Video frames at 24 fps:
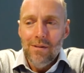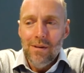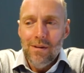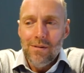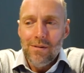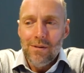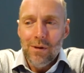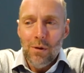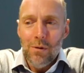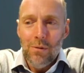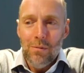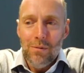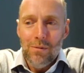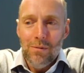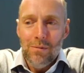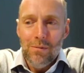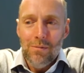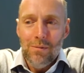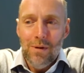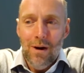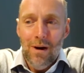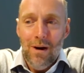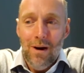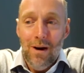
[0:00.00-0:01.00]
so
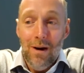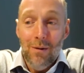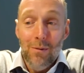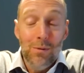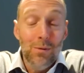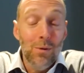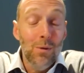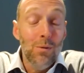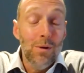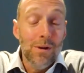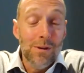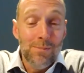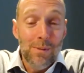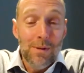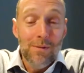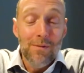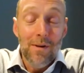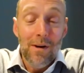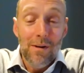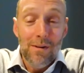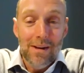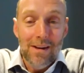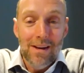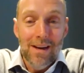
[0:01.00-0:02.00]
I would always be
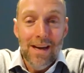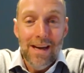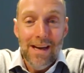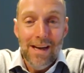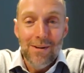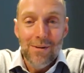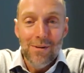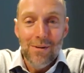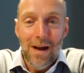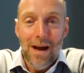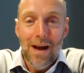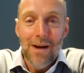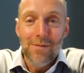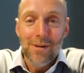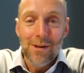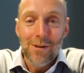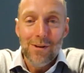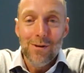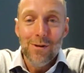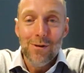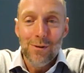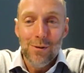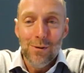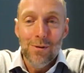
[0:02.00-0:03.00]
very keen on
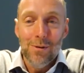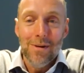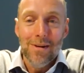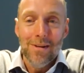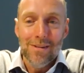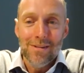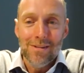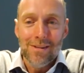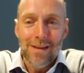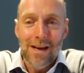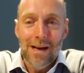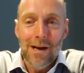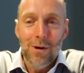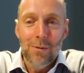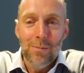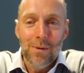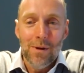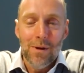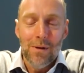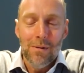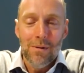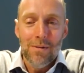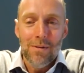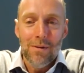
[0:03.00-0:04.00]
having good lawyers to help
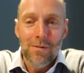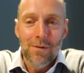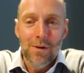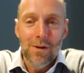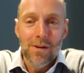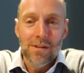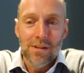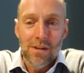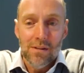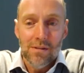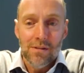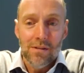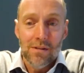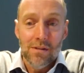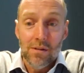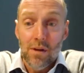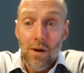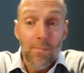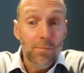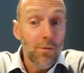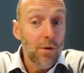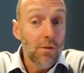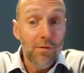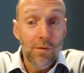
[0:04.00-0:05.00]
you in the first instance
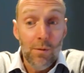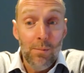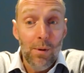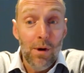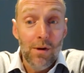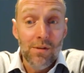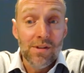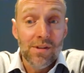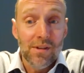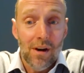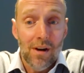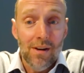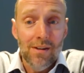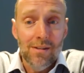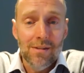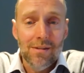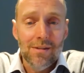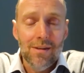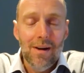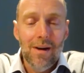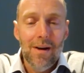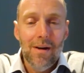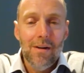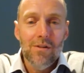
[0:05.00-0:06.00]
for both sides,
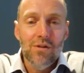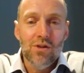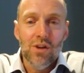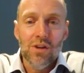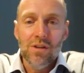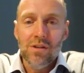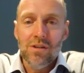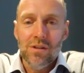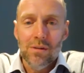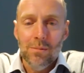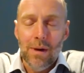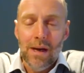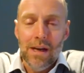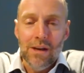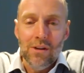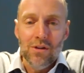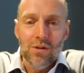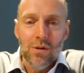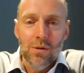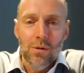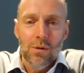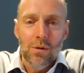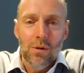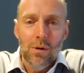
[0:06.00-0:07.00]
just to make
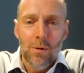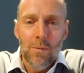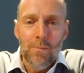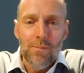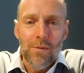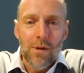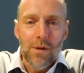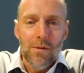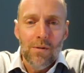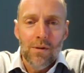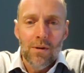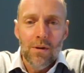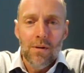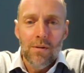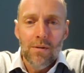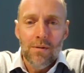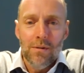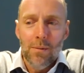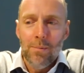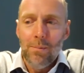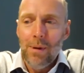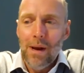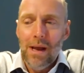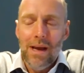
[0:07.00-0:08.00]
sure that
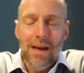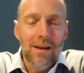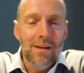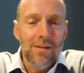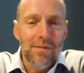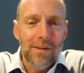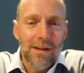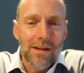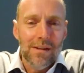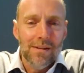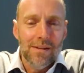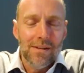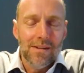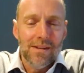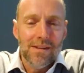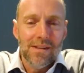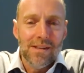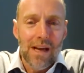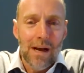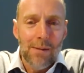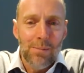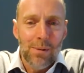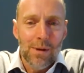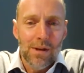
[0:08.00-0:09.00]
the playing field is
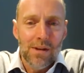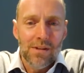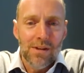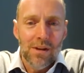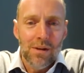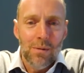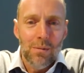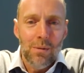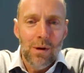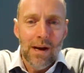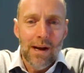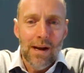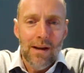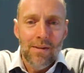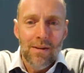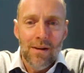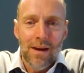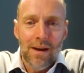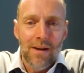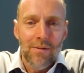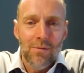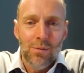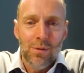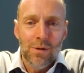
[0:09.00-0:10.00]
established in a way
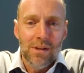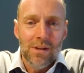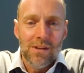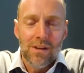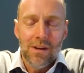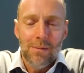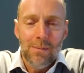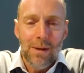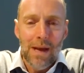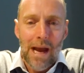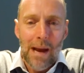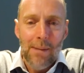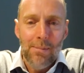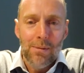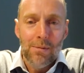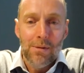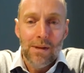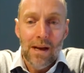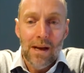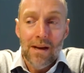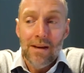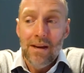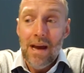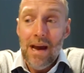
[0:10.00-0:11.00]
that everyone is going to be happy
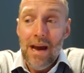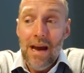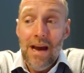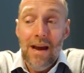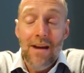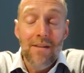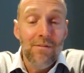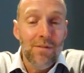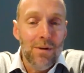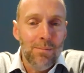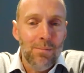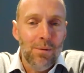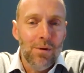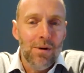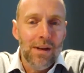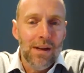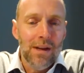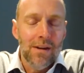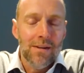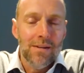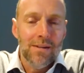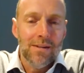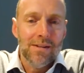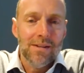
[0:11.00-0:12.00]
with it. And
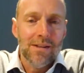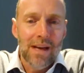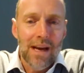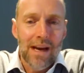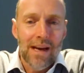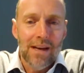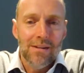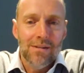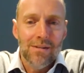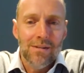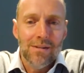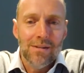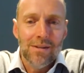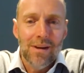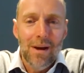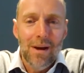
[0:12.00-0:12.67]
everybody understands,